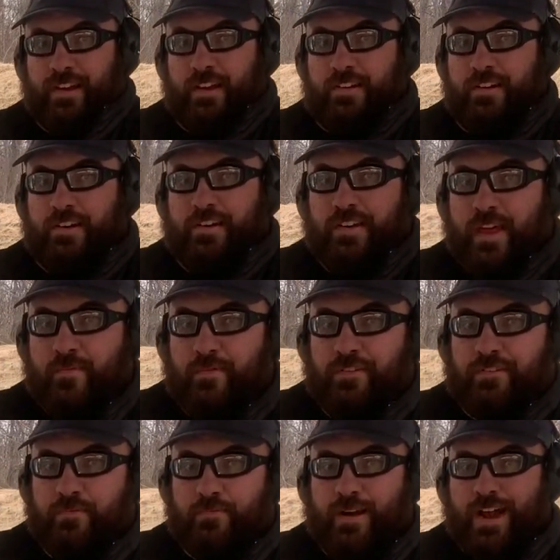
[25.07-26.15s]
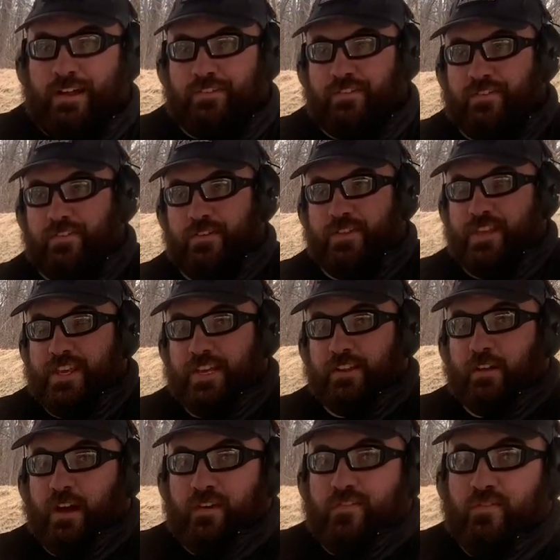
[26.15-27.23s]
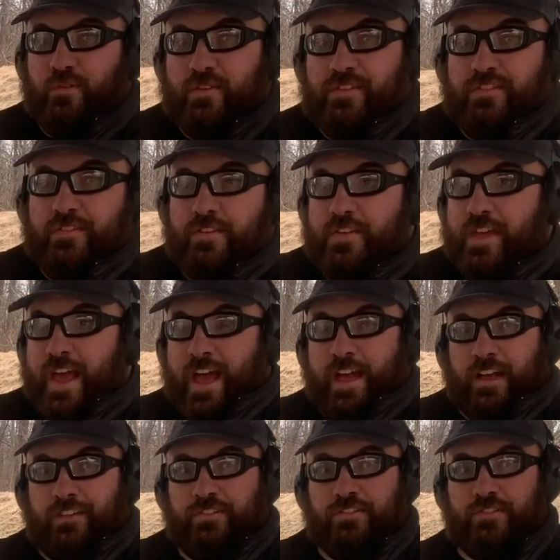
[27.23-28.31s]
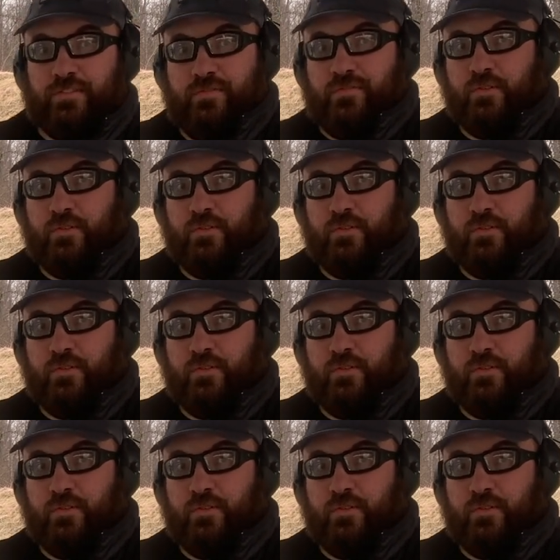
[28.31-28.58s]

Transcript: out here today put some rounds for the Glock 43X